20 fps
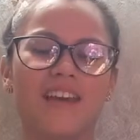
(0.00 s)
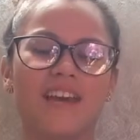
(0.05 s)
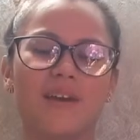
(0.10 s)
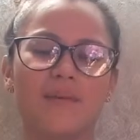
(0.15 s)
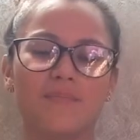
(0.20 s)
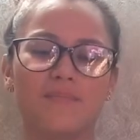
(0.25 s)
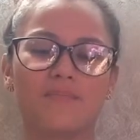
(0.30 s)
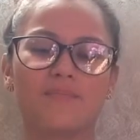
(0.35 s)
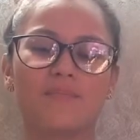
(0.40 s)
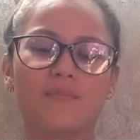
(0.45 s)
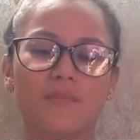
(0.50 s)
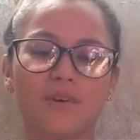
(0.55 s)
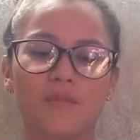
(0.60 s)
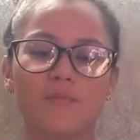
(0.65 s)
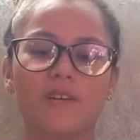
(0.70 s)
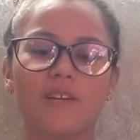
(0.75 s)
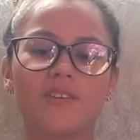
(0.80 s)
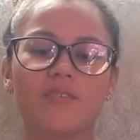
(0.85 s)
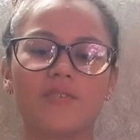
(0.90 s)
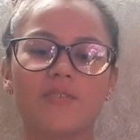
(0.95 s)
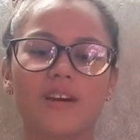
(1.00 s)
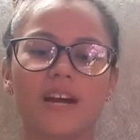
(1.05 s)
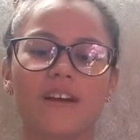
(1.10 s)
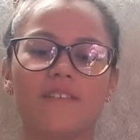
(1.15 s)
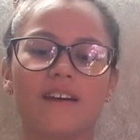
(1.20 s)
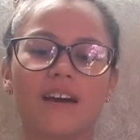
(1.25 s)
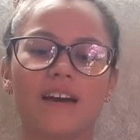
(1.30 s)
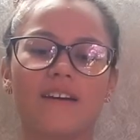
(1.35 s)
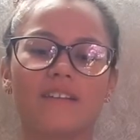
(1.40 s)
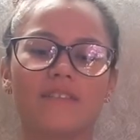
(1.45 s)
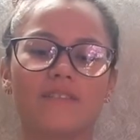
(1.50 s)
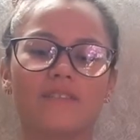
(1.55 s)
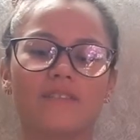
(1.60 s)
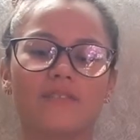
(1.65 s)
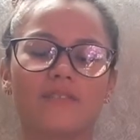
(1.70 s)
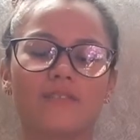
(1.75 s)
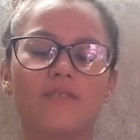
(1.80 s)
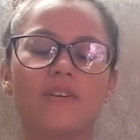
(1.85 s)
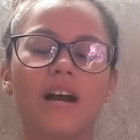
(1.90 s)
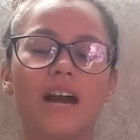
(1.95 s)
And women who
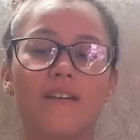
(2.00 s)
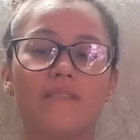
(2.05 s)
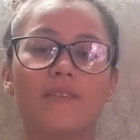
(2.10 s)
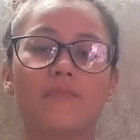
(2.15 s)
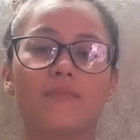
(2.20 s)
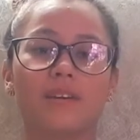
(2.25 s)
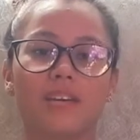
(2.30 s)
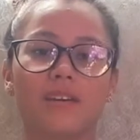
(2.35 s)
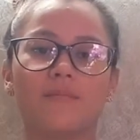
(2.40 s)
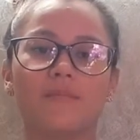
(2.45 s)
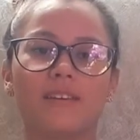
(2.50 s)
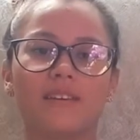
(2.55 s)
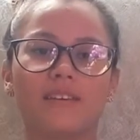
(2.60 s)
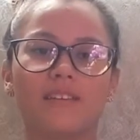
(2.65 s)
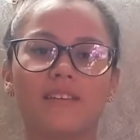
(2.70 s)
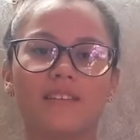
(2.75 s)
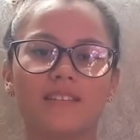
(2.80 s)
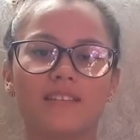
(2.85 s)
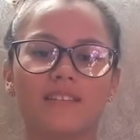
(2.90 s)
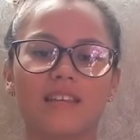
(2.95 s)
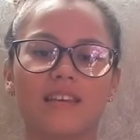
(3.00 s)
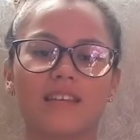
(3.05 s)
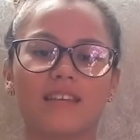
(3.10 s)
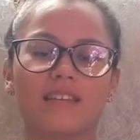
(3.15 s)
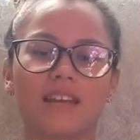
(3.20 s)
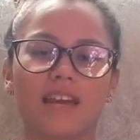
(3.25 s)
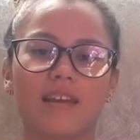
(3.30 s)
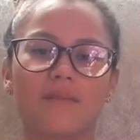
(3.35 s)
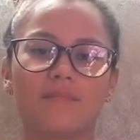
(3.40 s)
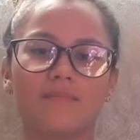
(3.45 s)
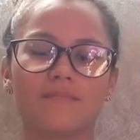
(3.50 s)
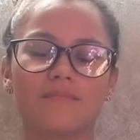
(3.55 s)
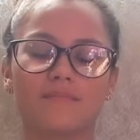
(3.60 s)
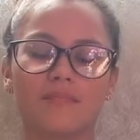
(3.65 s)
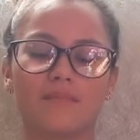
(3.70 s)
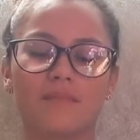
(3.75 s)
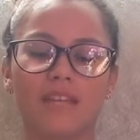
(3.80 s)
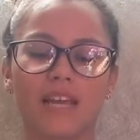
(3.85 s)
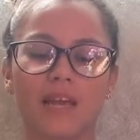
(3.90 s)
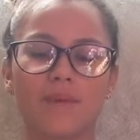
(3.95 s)
have a baby and it's like 9
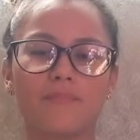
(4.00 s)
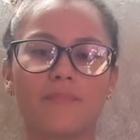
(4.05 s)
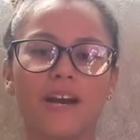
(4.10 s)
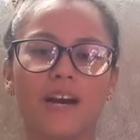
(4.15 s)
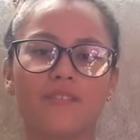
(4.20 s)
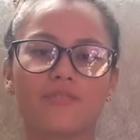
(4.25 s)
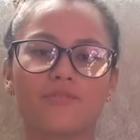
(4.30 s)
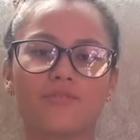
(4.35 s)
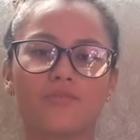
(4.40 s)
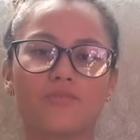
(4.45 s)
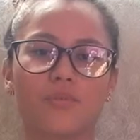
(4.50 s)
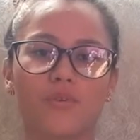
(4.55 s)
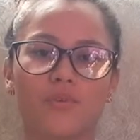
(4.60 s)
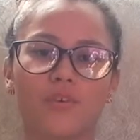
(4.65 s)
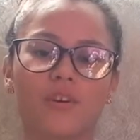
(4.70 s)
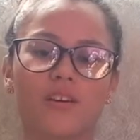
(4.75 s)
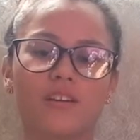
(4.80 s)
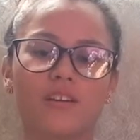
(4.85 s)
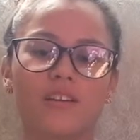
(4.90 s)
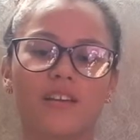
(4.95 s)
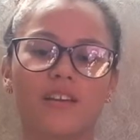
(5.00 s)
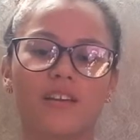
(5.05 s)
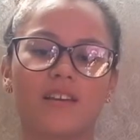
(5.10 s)
pounds or more